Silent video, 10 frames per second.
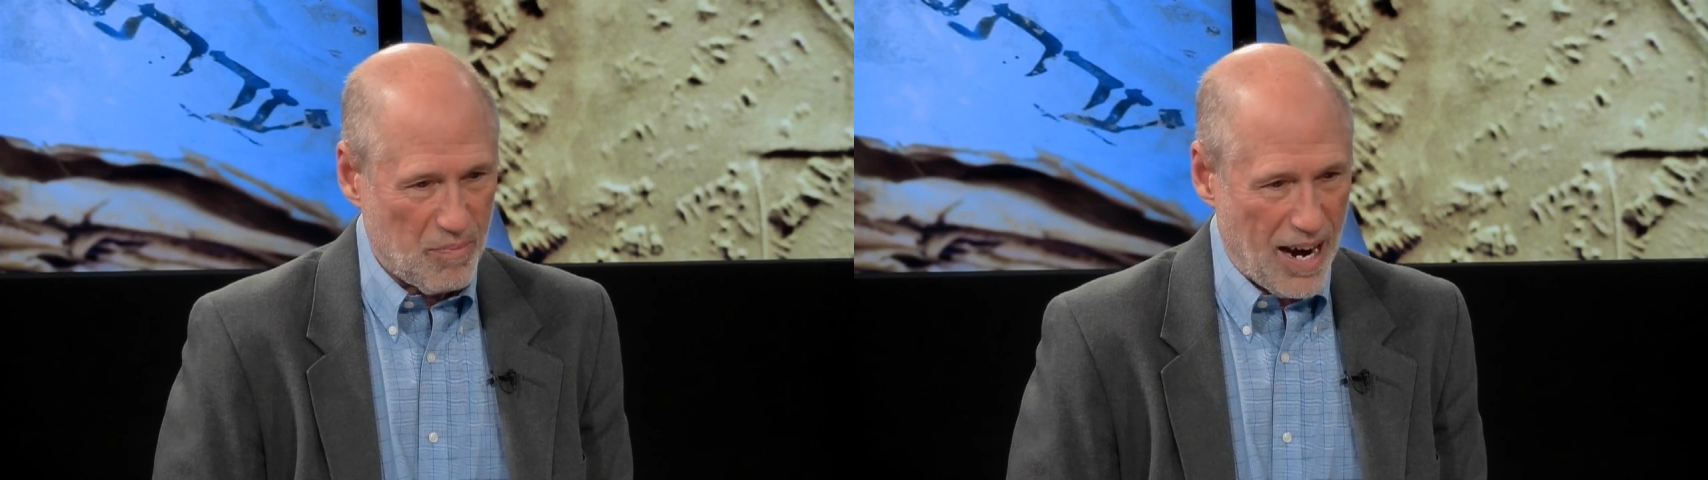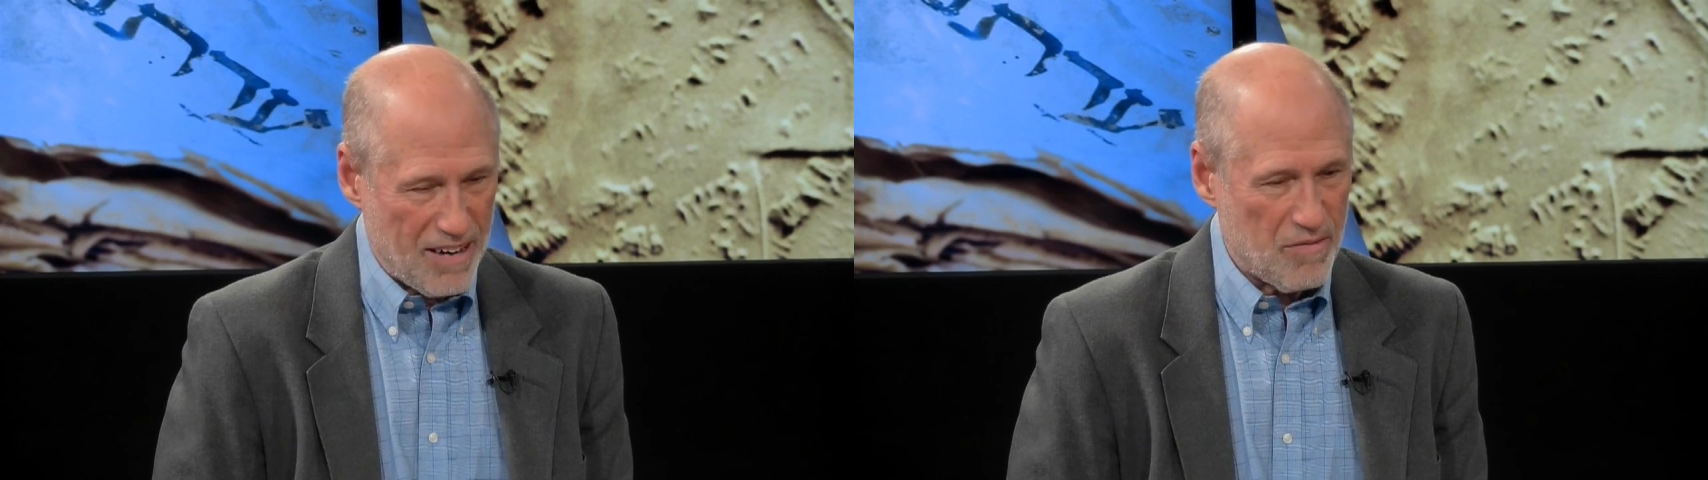
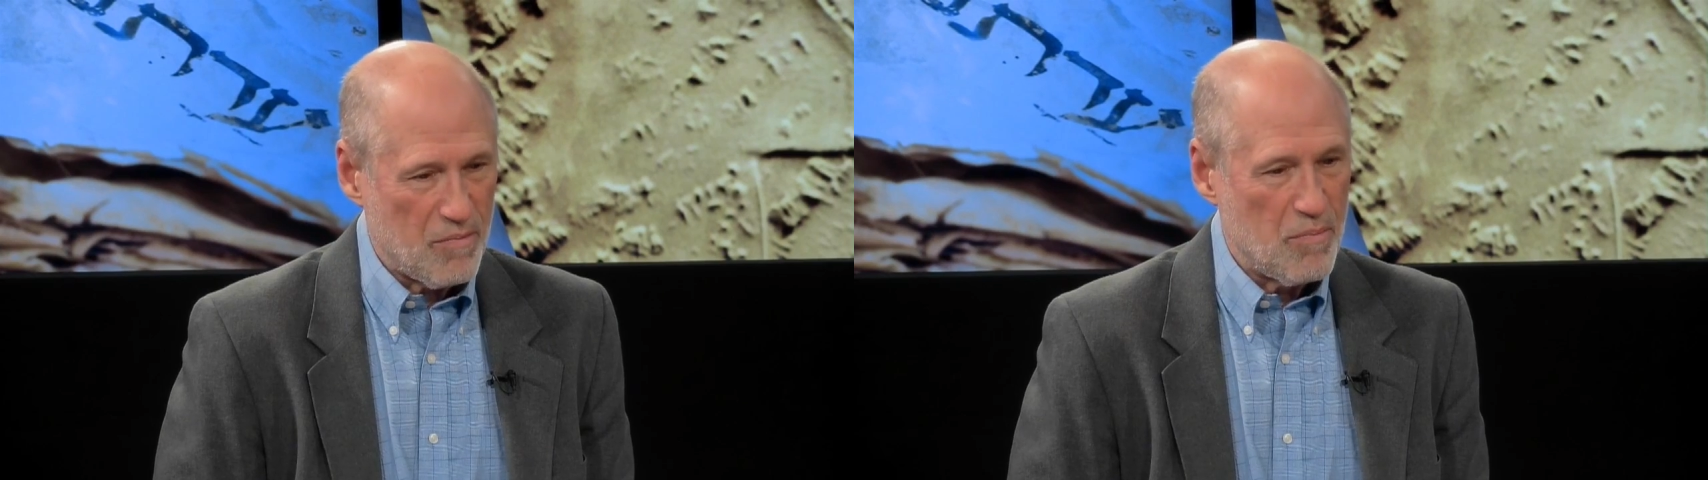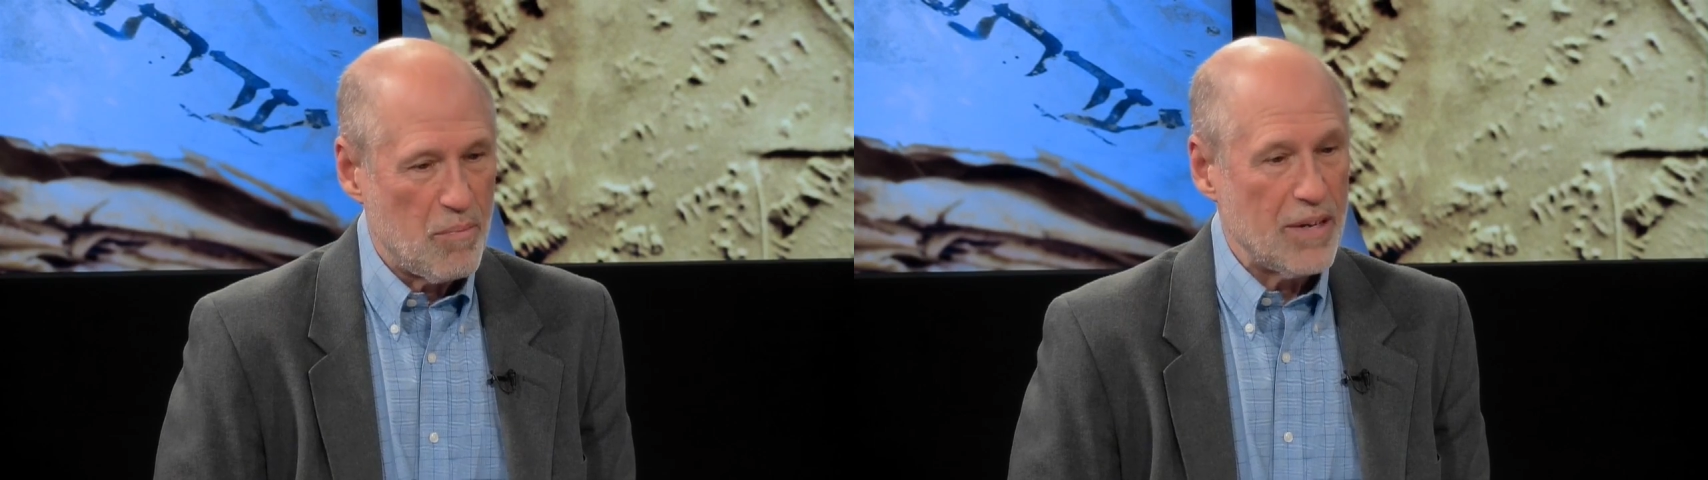I've
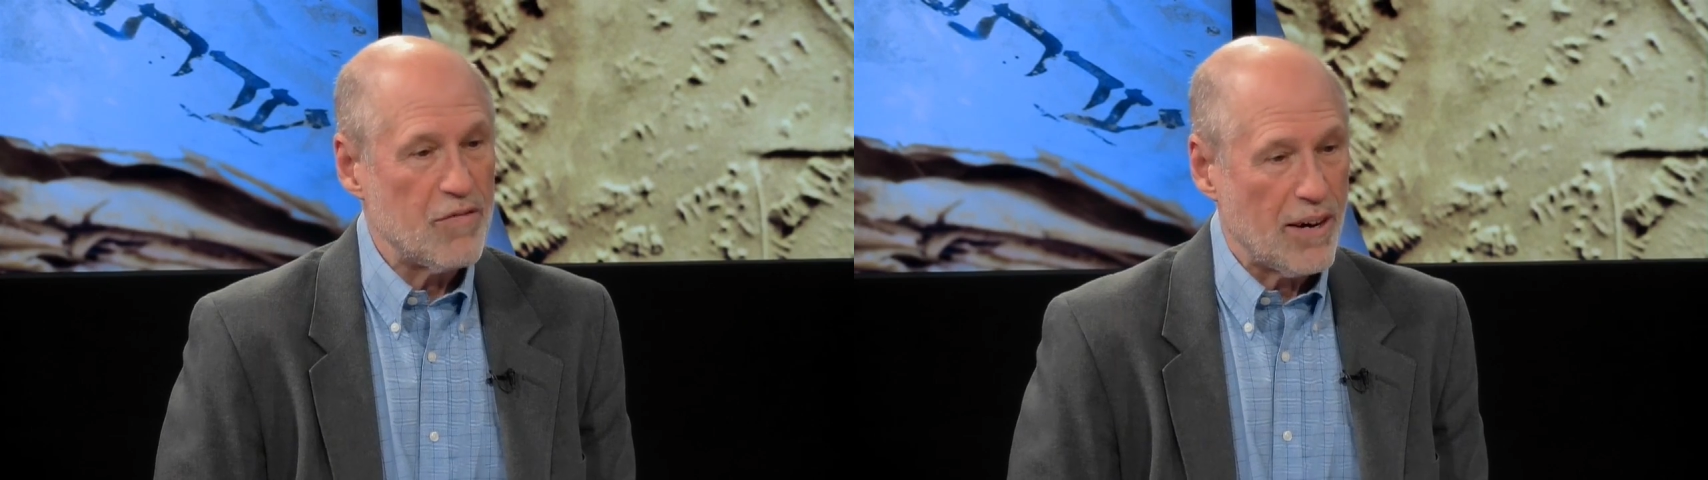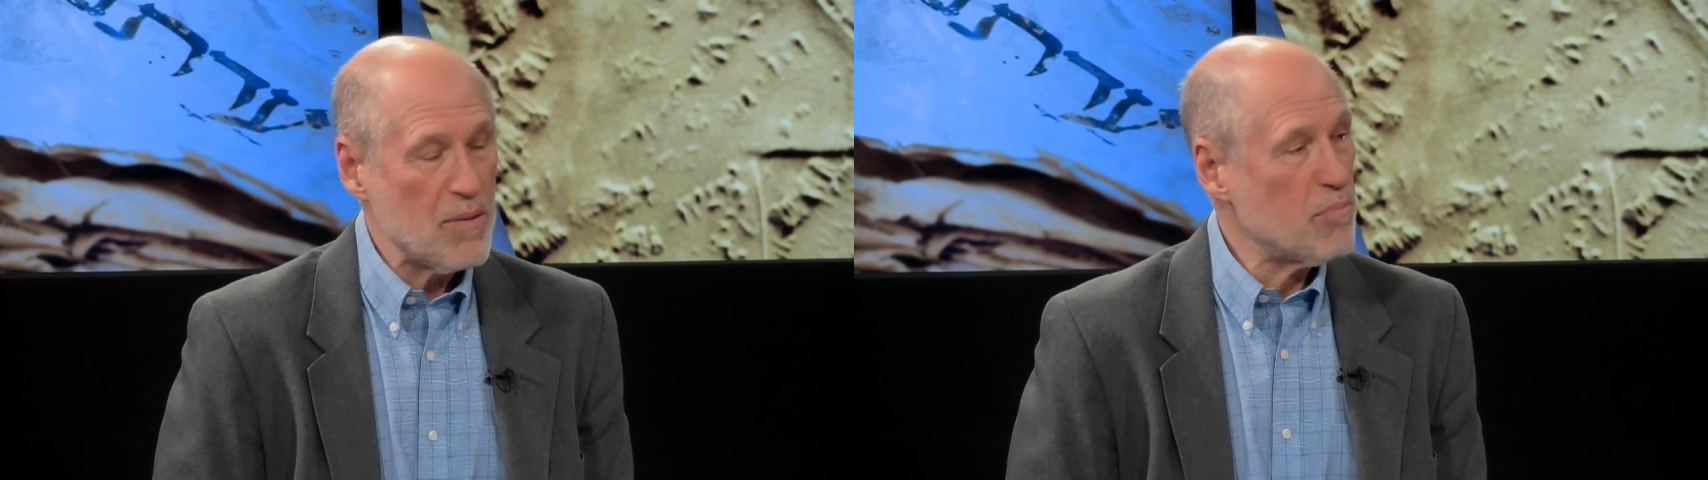been very